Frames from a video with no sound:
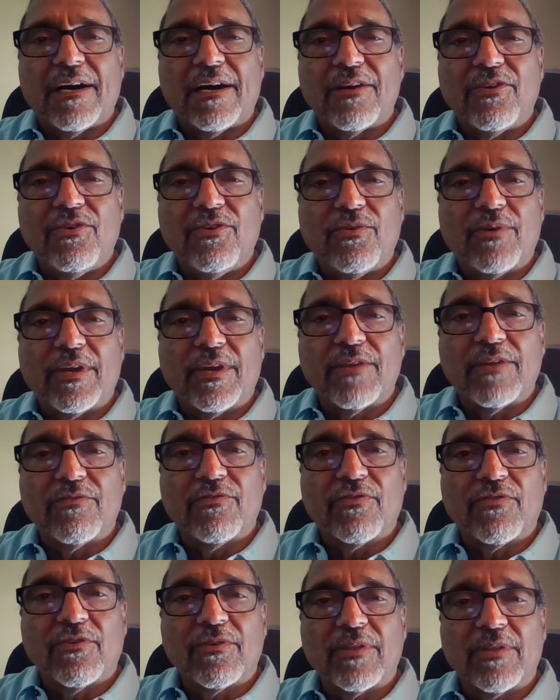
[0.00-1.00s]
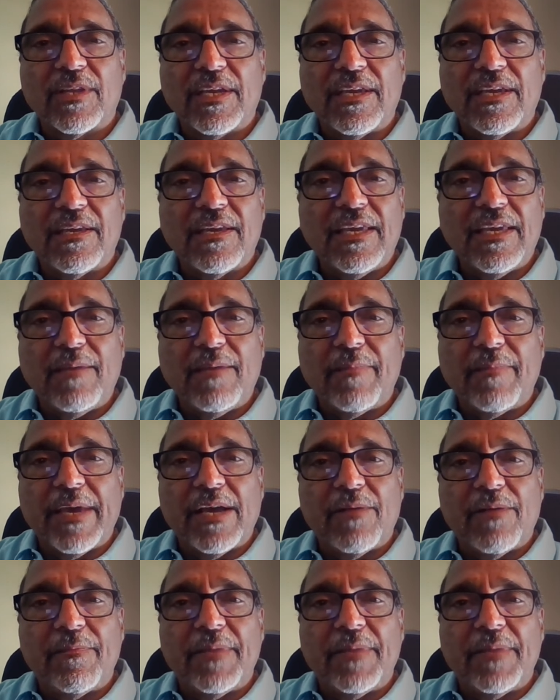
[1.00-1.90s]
You can certainly email